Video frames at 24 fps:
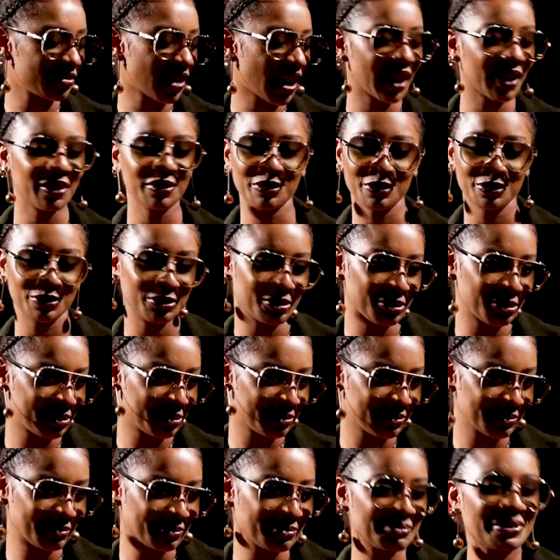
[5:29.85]
I don't know.
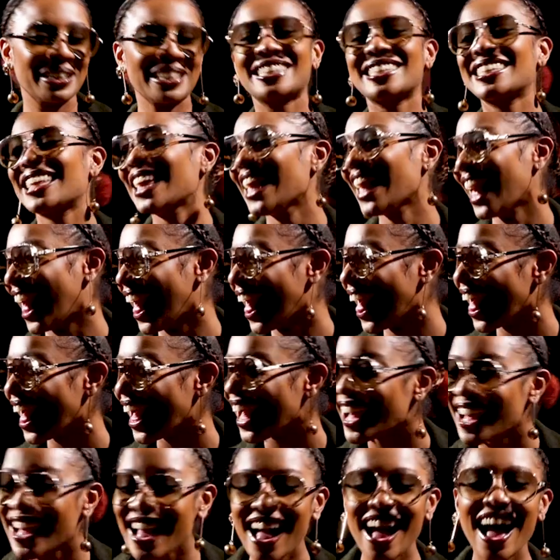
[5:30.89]
But
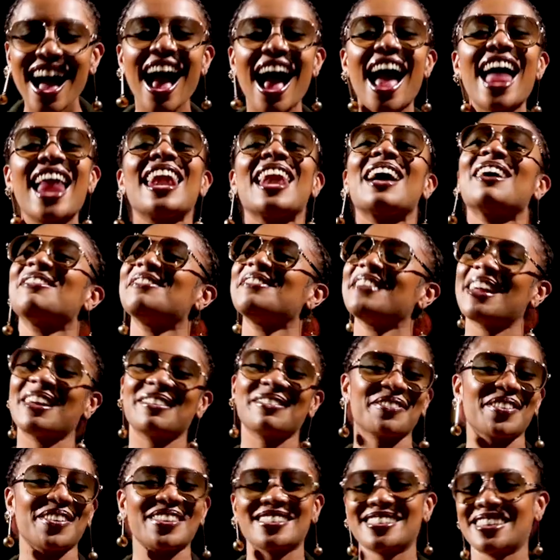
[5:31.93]
I
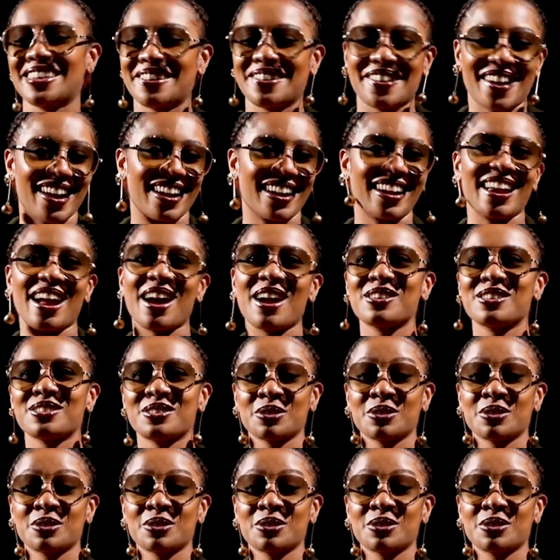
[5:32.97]
love music right now.